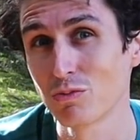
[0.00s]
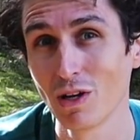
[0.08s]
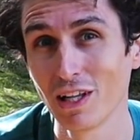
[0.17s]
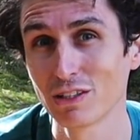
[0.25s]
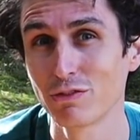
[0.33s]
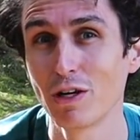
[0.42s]

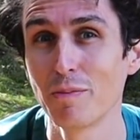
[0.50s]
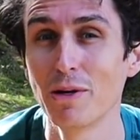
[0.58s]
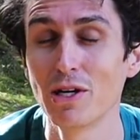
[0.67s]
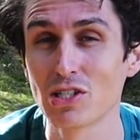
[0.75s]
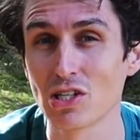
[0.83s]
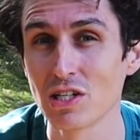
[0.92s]
well, that's very
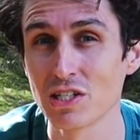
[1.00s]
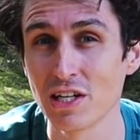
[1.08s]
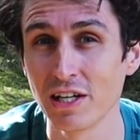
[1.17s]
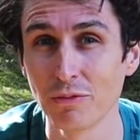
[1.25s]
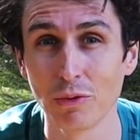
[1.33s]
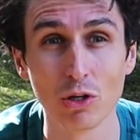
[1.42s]
personal, isn't
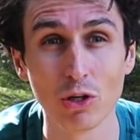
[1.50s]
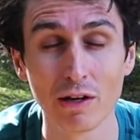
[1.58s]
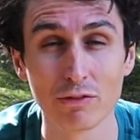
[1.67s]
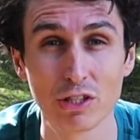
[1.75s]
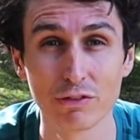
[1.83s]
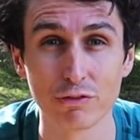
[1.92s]
it? We all
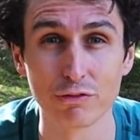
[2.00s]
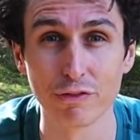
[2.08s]
have a different